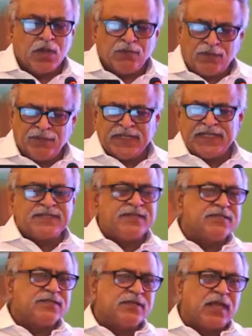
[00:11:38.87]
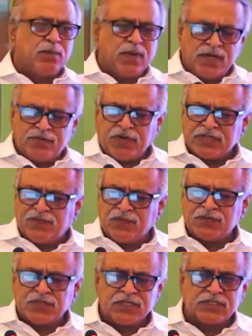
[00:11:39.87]
for various reasons like blood
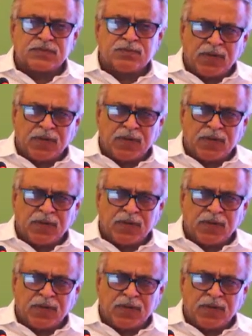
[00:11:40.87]
transfusions,